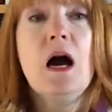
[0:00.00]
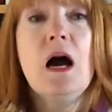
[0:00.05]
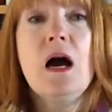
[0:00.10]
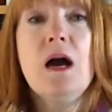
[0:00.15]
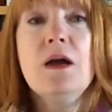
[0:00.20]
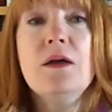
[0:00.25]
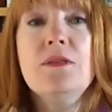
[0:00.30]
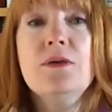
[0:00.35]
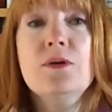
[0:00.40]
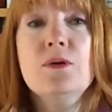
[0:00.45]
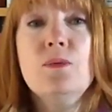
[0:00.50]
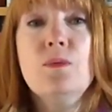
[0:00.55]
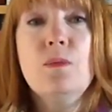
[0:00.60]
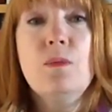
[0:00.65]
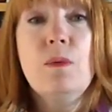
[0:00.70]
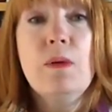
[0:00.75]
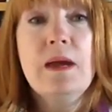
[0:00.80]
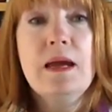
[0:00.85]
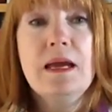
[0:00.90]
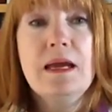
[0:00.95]
Either
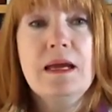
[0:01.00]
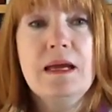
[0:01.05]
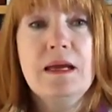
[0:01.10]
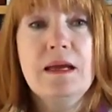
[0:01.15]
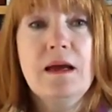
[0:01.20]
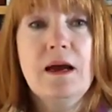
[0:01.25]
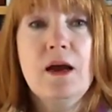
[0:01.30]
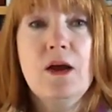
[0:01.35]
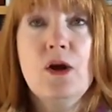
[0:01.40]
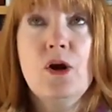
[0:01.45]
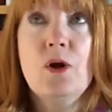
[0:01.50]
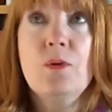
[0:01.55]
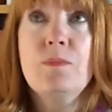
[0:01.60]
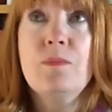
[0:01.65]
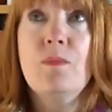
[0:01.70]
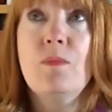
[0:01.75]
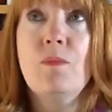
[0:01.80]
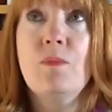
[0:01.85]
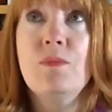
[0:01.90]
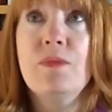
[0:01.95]
way, I
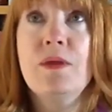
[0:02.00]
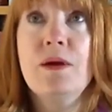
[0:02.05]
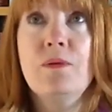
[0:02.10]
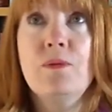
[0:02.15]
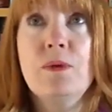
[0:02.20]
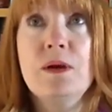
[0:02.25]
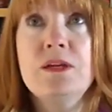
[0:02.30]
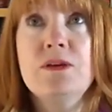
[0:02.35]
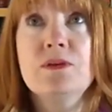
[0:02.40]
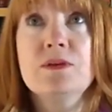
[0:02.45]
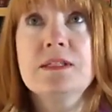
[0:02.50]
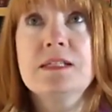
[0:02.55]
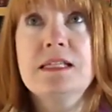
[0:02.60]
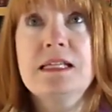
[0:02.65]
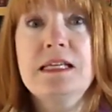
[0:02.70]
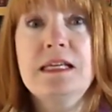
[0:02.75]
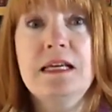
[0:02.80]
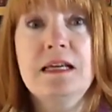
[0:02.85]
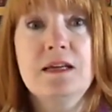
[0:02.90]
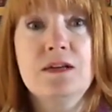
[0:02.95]
hope that what you're
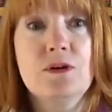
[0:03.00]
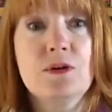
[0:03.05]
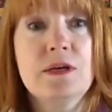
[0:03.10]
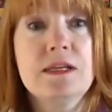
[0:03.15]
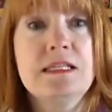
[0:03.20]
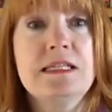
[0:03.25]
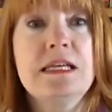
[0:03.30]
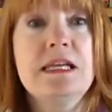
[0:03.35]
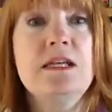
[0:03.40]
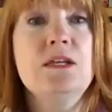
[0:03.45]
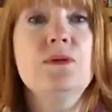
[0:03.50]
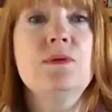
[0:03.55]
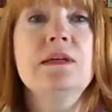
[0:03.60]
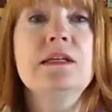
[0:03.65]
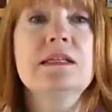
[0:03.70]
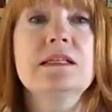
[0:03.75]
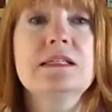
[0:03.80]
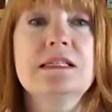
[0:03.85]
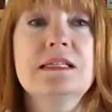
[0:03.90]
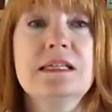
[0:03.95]
seeing, you're
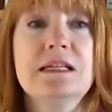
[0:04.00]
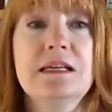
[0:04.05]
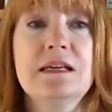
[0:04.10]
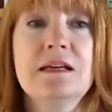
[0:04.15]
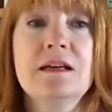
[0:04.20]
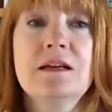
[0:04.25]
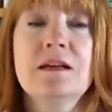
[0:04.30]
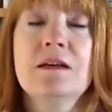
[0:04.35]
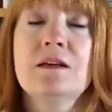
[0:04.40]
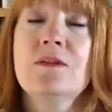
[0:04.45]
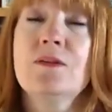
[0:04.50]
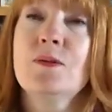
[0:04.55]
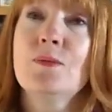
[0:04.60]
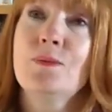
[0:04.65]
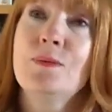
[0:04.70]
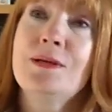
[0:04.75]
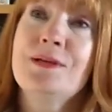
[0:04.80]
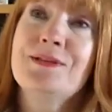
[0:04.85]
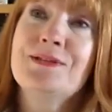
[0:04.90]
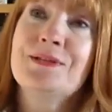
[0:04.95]
continuing to see the
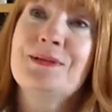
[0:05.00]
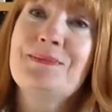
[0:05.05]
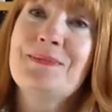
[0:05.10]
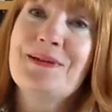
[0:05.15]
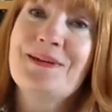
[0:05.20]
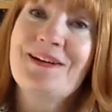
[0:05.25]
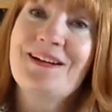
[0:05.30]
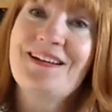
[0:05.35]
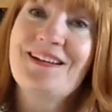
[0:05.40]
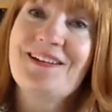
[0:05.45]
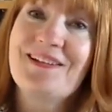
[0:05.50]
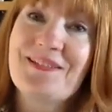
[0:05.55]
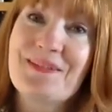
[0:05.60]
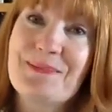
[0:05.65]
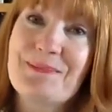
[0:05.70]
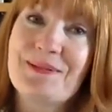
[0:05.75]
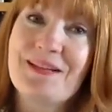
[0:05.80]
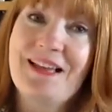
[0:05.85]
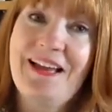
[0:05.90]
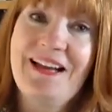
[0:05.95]
reason behind all
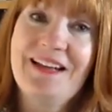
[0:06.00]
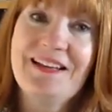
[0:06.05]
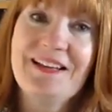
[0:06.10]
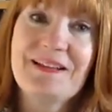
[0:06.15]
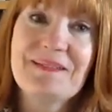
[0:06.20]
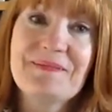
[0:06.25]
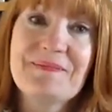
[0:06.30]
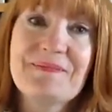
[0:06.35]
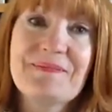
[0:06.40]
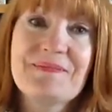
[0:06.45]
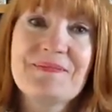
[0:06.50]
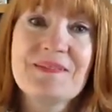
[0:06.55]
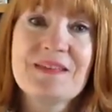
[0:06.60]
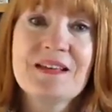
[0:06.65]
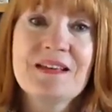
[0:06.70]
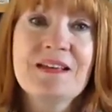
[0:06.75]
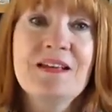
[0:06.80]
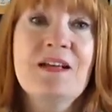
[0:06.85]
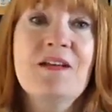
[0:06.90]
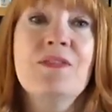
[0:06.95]
the planning.
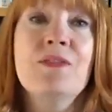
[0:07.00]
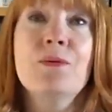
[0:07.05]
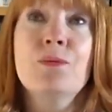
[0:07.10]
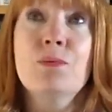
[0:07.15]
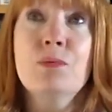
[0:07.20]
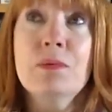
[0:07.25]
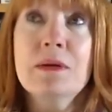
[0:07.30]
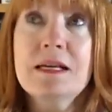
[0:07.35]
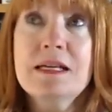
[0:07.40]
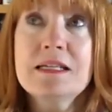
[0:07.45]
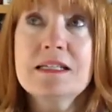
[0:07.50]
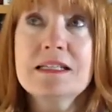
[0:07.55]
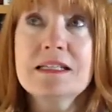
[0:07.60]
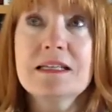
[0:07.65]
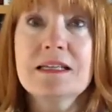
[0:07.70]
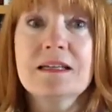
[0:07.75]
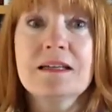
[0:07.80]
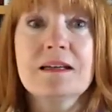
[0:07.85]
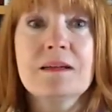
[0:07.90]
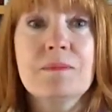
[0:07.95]
The
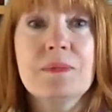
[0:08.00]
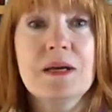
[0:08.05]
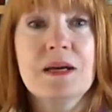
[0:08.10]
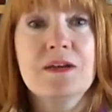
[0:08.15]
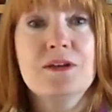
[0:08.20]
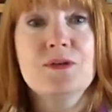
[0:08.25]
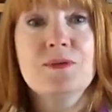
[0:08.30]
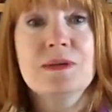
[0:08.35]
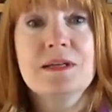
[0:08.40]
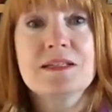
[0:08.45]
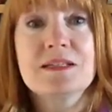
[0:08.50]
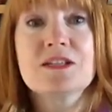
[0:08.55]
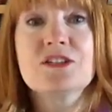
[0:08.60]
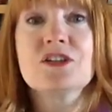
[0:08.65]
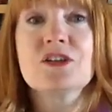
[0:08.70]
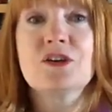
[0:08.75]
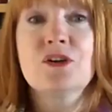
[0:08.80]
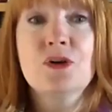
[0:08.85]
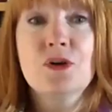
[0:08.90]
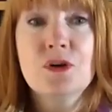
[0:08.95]
reason behind doing
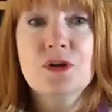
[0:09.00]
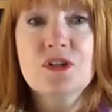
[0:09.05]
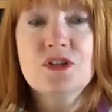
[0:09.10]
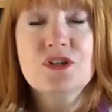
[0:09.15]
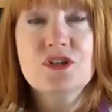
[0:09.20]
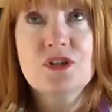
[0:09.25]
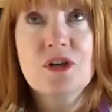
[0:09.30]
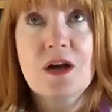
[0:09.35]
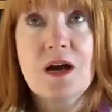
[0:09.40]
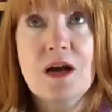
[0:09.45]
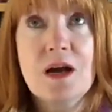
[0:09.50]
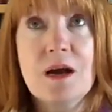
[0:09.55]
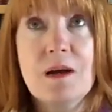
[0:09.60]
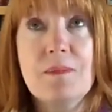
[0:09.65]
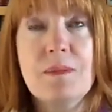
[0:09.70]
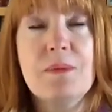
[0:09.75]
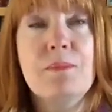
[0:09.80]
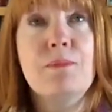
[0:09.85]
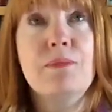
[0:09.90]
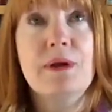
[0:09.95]
such a good
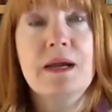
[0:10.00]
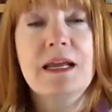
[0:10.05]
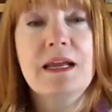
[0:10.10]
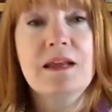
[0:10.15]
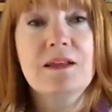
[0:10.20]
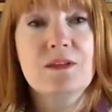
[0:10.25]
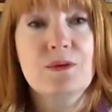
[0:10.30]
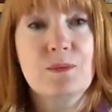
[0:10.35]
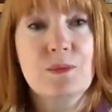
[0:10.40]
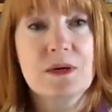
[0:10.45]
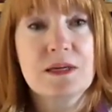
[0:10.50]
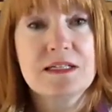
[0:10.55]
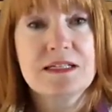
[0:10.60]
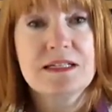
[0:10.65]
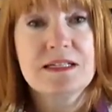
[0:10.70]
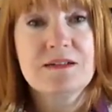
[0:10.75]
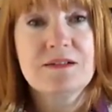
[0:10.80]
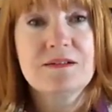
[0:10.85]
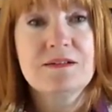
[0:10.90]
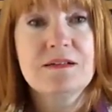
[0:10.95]
job of breaking the work
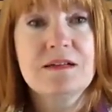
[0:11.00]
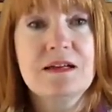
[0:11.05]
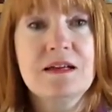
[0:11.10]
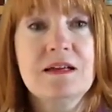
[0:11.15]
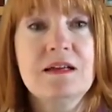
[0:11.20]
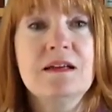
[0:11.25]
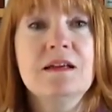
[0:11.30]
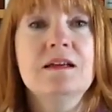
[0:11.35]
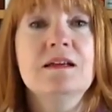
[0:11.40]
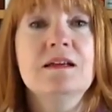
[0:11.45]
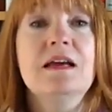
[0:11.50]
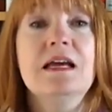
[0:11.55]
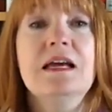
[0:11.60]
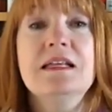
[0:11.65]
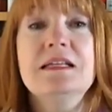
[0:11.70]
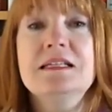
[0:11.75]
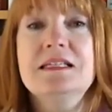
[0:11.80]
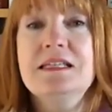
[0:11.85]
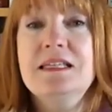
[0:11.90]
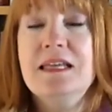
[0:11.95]
down
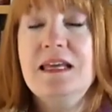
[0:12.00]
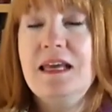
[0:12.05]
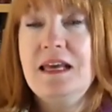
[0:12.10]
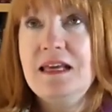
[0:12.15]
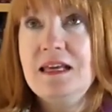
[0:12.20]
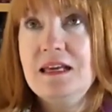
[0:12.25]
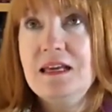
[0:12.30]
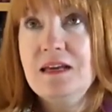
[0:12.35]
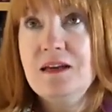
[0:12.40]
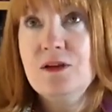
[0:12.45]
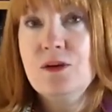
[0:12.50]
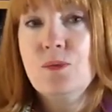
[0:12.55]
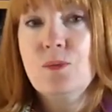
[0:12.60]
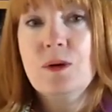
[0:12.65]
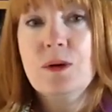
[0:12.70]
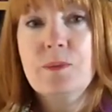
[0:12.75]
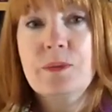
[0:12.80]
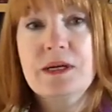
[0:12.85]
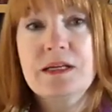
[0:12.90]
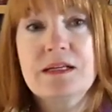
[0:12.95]
and taking your
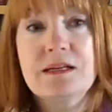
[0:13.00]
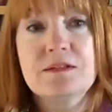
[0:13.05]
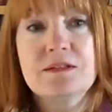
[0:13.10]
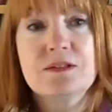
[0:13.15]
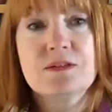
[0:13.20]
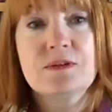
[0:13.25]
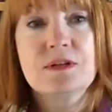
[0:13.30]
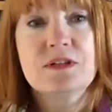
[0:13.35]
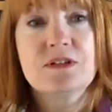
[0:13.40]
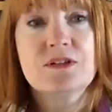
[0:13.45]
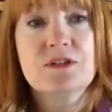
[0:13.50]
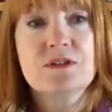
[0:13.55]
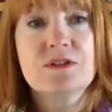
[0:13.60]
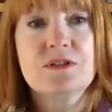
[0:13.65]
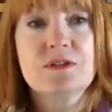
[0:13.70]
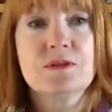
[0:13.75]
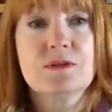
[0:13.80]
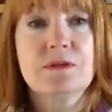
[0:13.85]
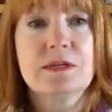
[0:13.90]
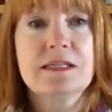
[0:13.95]
work breakdown structure
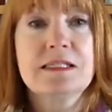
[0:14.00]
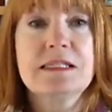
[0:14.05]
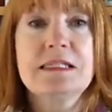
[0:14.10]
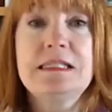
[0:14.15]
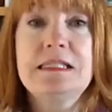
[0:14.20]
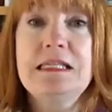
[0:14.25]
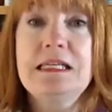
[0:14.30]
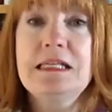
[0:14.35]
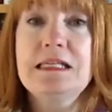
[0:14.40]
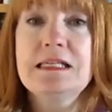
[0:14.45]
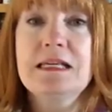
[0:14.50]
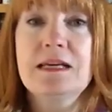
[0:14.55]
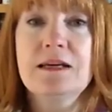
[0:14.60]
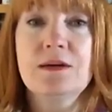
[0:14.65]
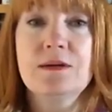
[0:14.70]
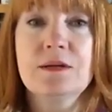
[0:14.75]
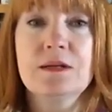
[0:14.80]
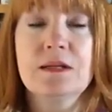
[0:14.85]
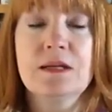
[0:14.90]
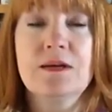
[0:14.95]
to as
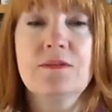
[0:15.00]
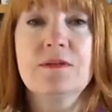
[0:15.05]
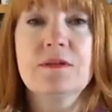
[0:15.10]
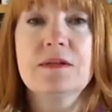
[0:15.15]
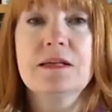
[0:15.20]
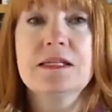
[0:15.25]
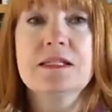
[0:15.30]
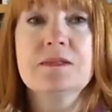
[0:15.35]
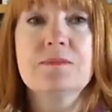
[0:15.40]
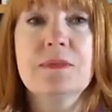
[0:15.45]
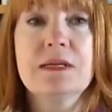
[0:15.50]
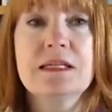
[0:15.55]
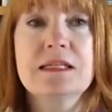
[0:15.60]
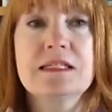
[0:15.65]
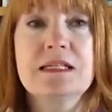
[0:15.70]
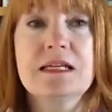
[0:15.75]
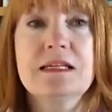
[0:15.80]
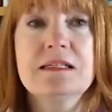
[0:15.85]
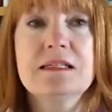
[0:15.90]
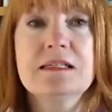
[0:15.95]
detailed a level as
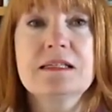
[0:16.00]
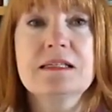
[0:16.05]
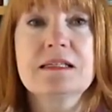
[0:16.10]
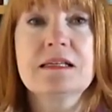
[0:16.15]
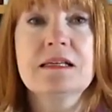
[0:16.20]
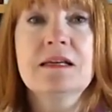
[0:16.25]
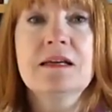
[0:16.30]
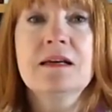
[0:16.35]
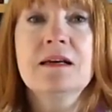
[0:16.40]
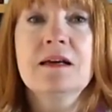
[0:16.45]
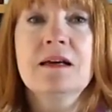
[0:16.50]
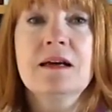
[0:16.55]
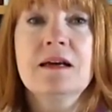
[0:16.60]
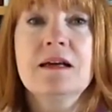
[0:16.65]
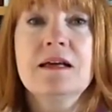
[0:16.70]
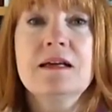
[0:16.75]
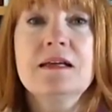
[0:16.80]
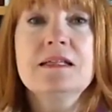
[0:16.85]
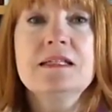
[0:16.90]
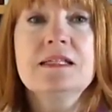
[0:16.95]
makes sense
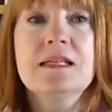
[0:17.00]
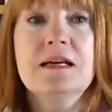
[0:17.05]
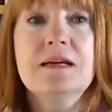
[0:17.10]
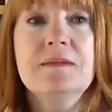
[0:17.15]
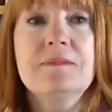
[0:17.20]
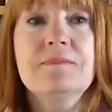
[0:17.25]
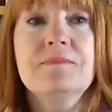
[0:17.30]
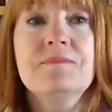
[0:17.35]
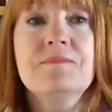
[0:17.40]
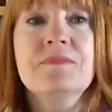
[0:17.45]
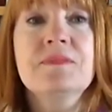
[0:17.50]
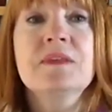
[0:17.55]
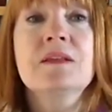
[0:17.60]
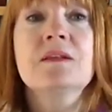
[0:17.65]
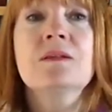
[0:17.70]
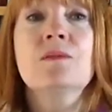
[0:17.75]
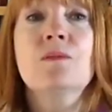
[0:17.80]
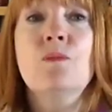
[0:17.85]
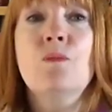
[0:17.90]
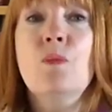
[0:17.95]
is that
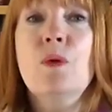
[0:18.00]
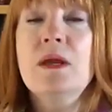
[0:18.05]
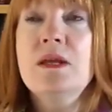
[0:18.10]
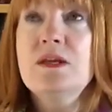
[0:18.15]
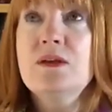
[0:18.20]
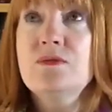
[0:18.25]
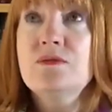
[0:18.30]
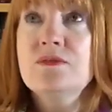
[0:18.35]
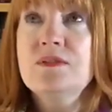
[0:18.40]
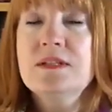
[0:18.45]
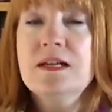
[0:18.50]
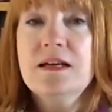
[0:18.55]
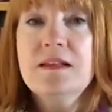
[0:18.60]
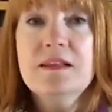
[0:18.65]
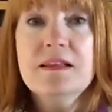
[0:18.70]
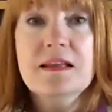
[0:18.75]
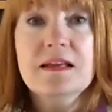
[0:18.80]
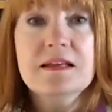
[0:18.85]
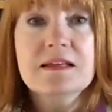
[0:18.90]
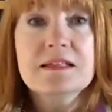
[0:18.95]
when you've
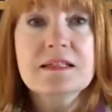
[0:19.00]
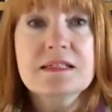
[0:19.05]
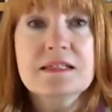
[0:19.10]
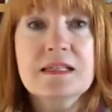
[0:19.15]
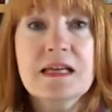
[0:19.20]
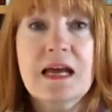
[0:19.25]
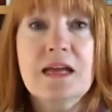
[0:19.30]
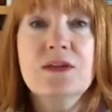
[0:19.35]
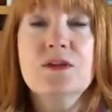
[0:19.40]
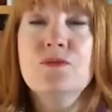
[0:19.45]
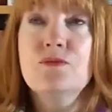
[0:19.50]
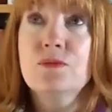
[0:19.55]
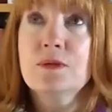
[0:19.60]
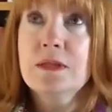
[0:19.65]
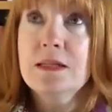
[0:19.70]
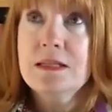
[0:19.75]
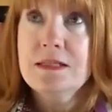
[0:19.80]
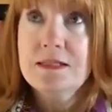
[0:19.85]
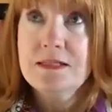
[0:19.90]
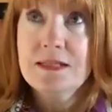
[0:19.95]
done this and you've
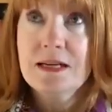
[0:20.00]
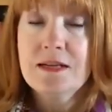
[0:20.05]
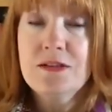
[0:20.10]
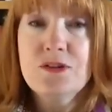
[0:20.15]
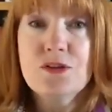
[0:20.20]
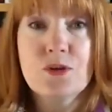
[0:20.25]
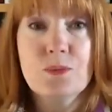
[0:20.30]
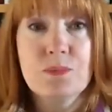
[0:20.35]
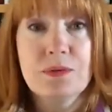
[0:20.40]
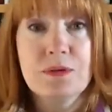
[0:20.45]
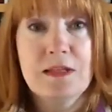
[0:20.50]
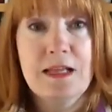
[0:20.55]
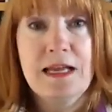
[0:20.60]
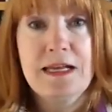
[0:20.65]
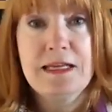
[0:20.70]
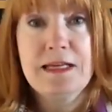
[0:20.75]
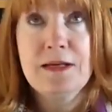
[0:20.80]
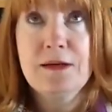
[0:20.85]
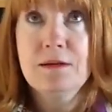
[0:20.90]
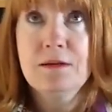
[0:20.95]
really done your
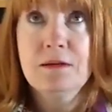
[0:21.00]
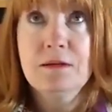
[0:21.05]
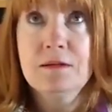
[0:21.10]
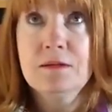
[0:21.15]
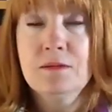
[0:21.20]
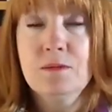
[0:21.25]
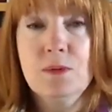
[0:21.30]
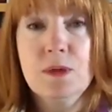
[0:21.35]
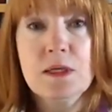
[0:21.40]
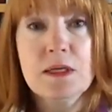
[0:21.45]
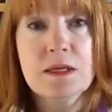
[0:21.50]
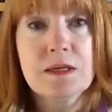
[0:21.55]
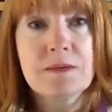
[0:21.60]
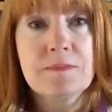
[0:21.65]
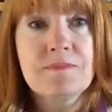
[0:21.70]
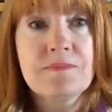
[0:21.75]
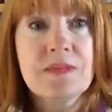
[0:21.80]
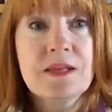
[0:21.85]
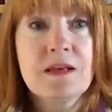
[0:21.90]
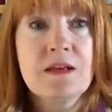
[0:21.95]
planning work,
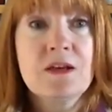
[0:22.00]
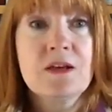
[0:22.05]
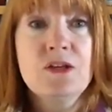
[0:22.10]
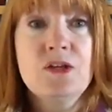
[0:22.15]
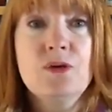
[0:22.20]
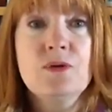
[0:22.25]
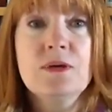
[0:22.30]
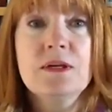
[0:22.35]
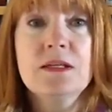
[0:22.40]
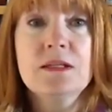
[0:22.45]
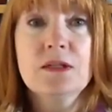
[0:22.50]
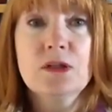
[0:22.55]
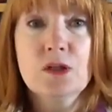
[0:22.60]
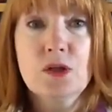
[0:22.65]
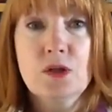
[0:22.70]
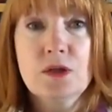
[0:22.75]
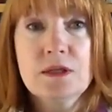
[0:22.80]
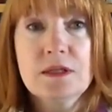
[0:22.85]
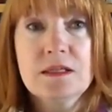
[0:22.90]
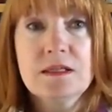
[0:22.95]
you can
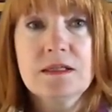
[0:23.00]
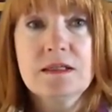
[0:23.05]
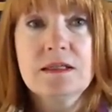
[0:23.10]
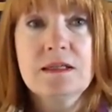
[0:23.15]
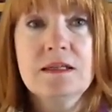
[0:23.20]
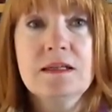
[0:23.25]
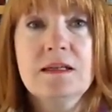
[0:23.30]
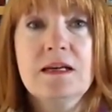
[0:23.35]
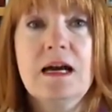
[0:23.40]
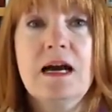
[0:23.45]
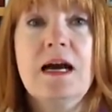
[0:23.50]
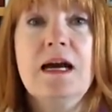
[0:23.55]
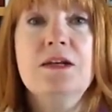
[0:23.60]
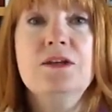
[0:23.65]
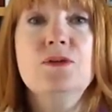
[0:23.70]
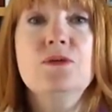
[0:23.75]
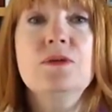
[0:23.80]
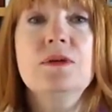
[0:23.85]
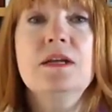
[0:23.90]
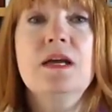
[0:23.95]
look
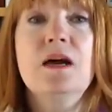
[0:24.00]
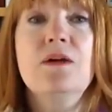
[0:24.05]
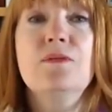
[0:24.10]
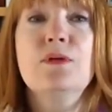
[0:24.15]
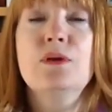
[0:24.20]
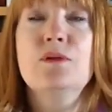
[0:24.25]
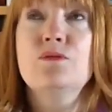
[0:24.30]
and you can have